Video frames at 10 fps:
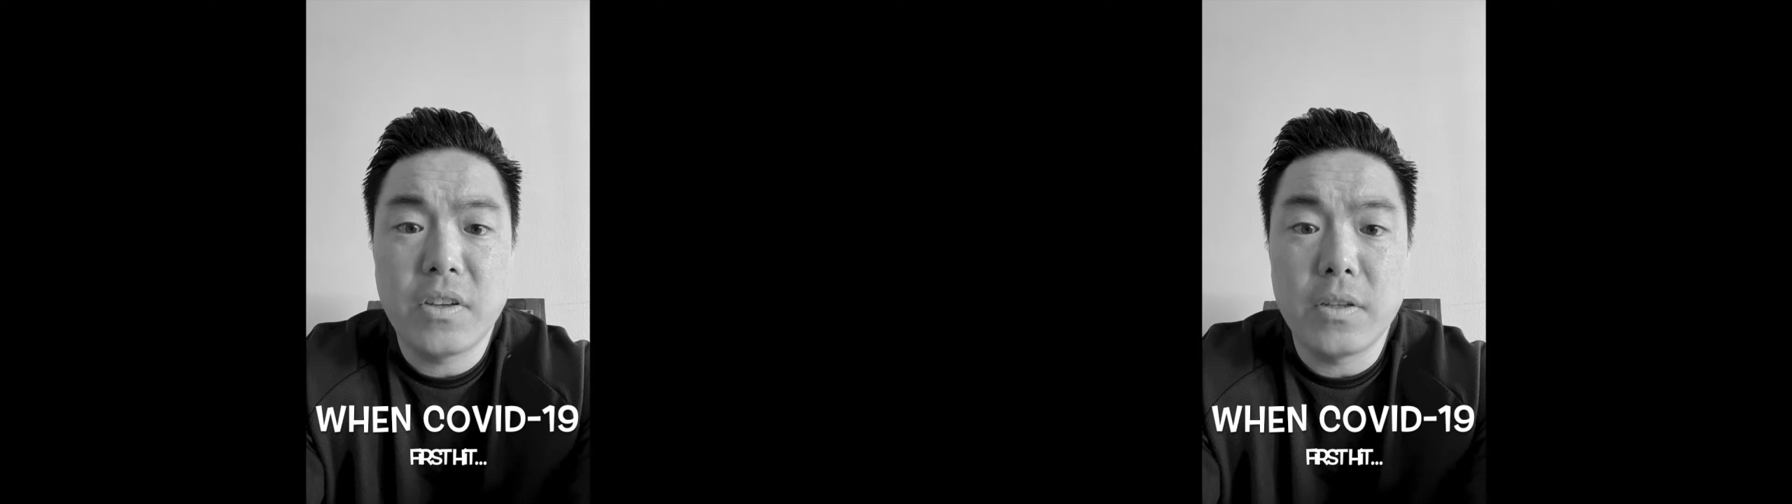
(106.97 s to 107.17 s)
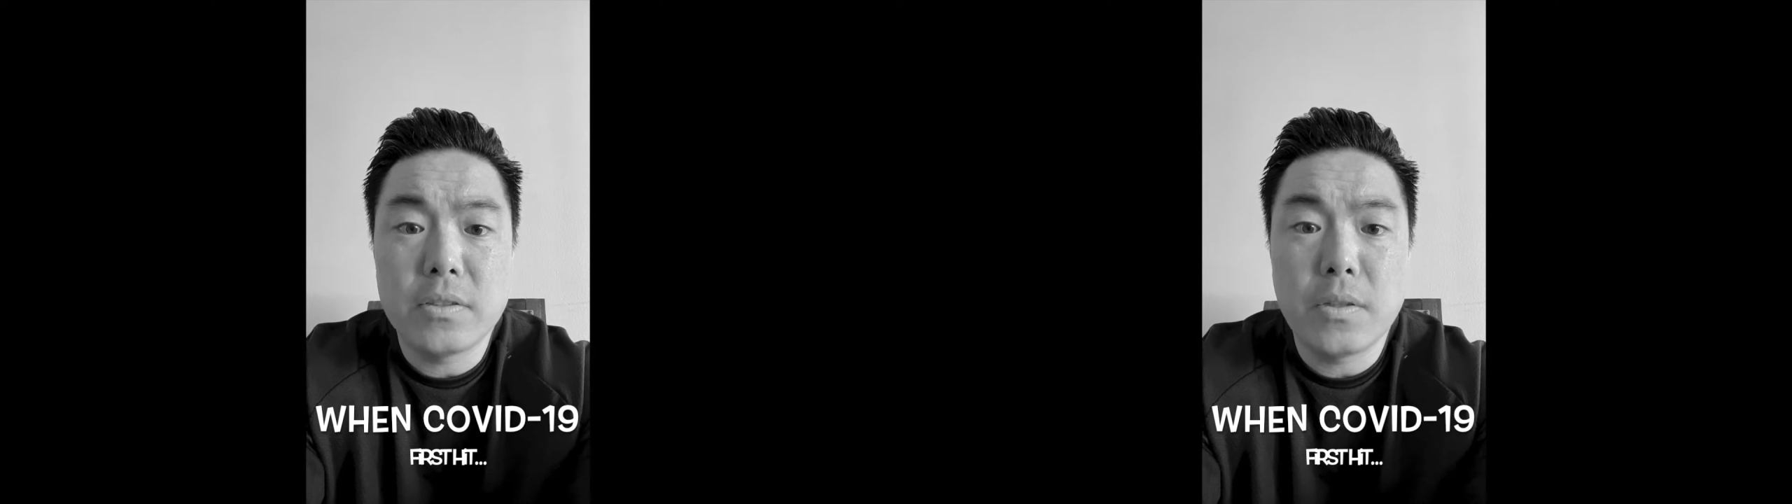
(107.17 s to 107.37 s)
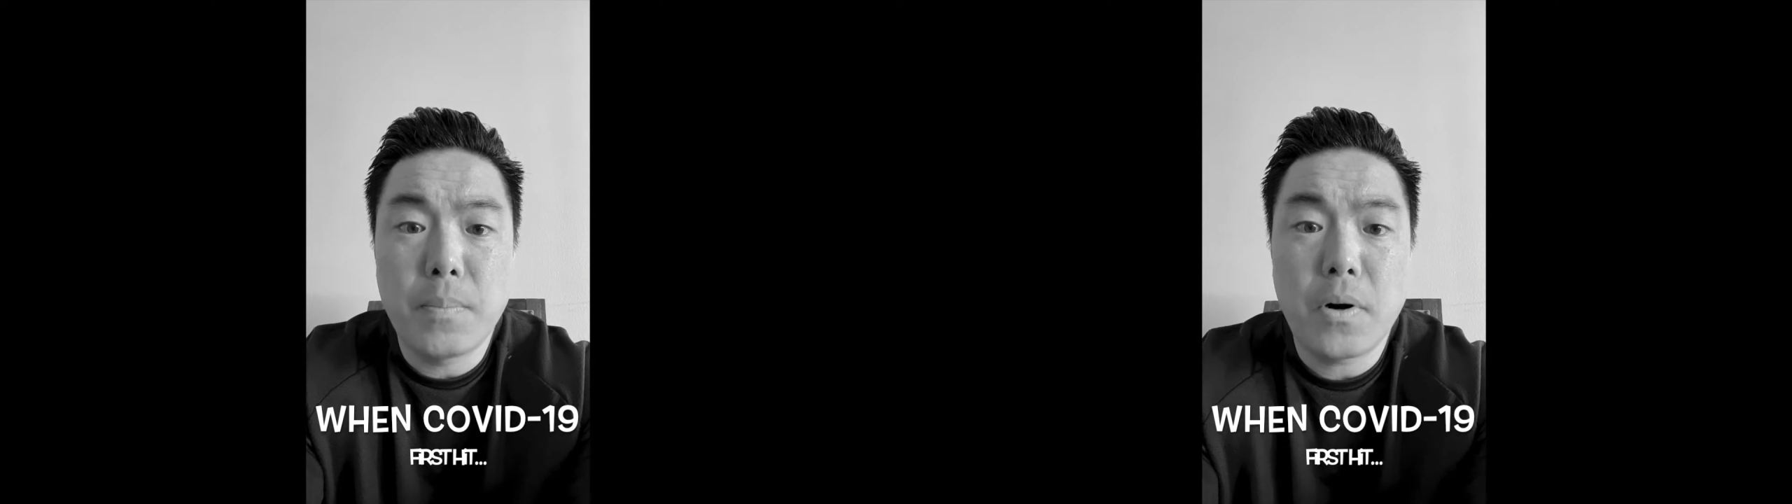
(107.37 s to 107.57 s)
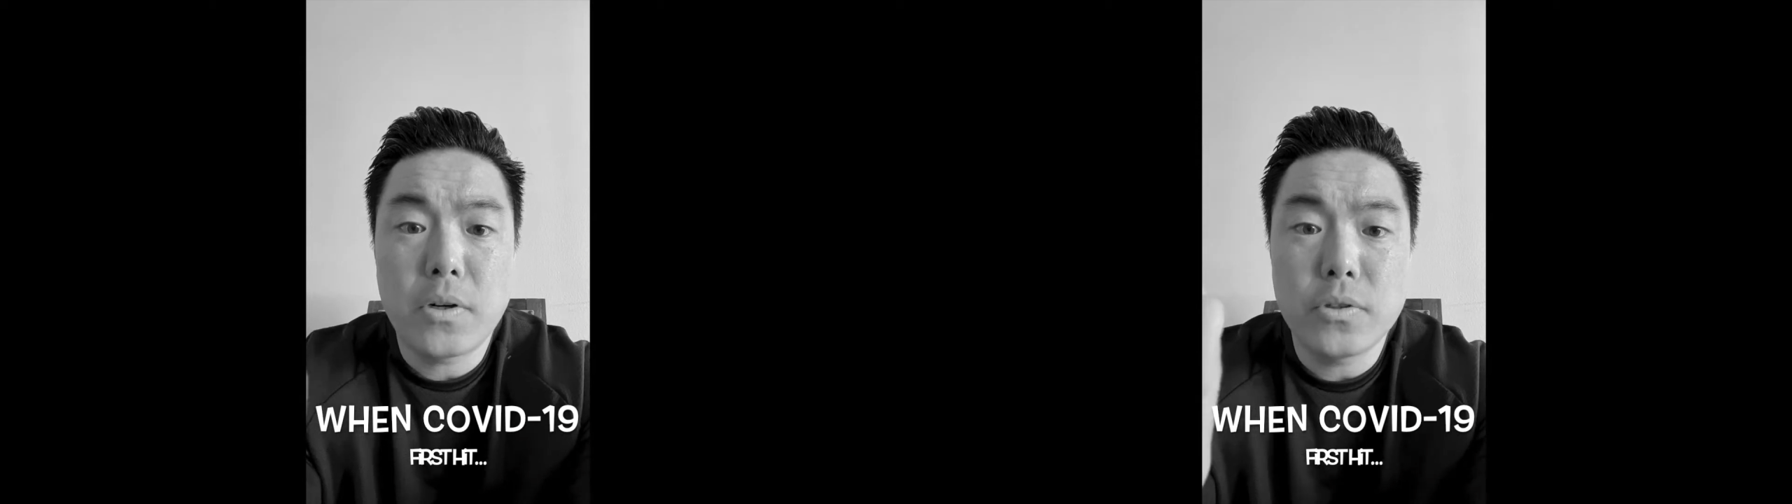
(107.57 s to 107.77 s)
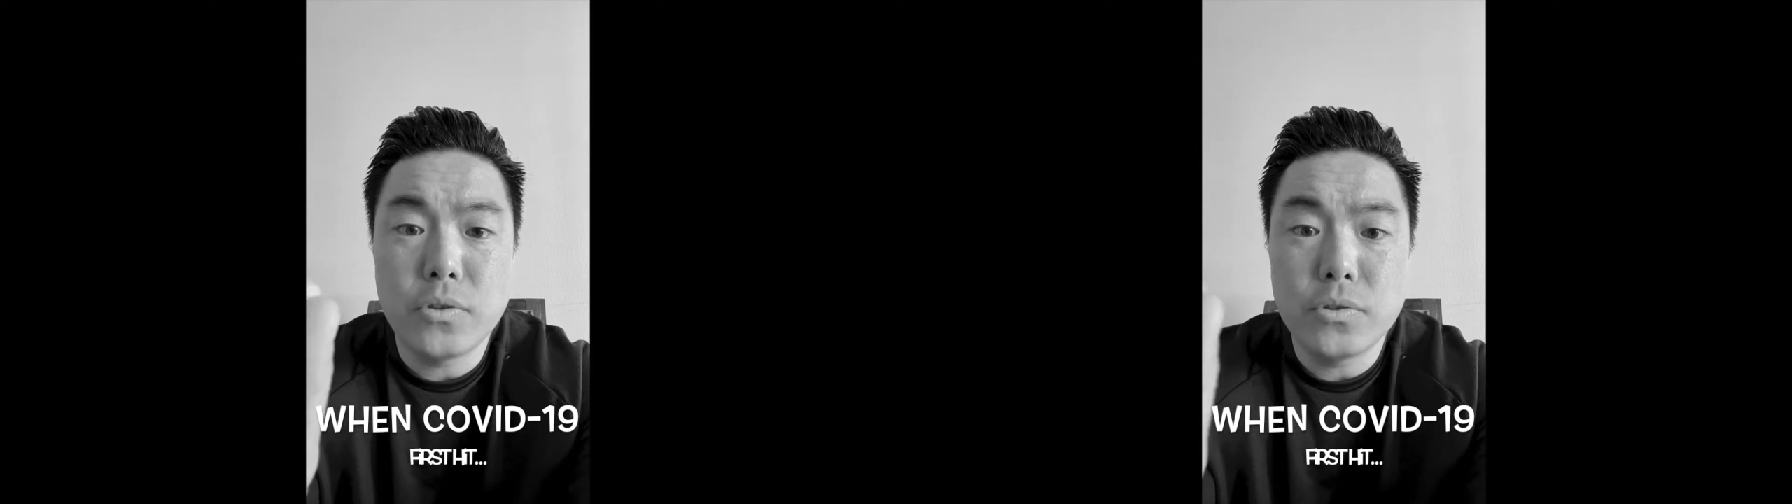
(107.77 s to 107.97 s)
because the
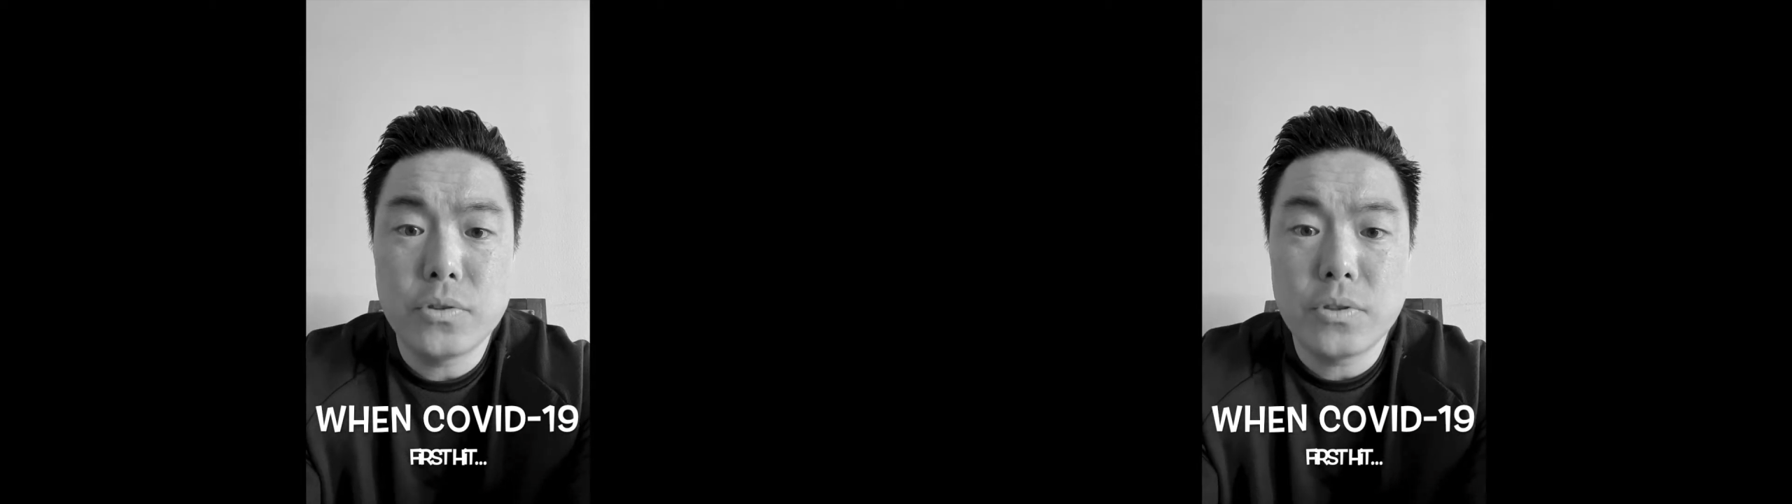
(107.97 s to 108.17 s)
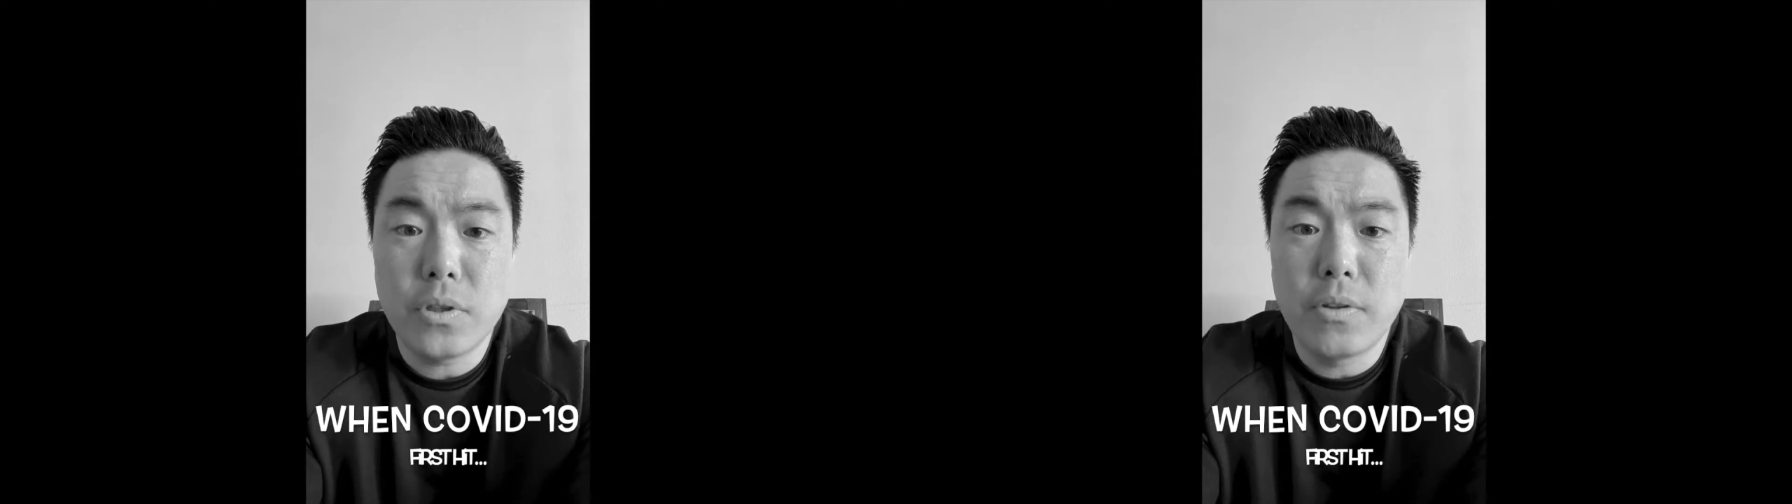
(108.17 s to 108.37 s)
particles,